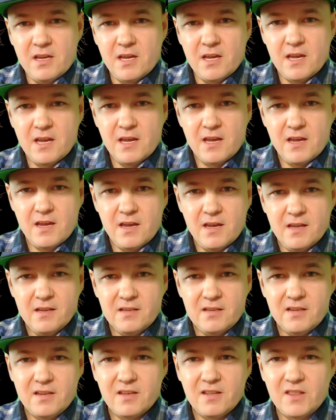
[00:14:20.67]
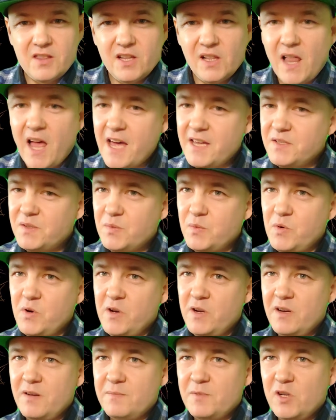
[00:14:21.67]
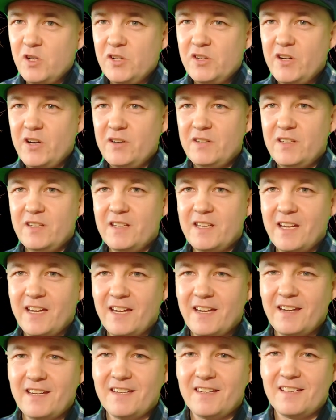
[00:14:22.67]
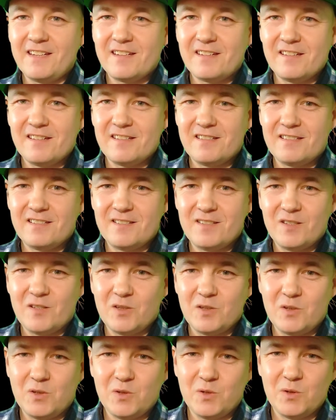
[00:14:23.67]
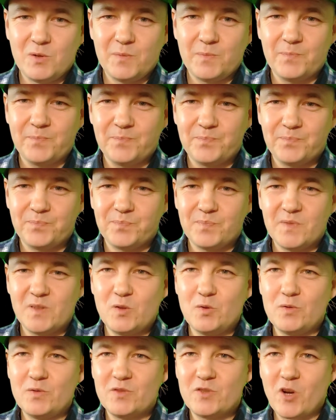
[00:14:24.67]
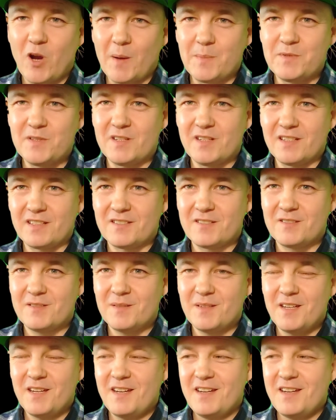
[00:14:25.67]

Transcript: And the last one I'm going to share today is to use chopsticks.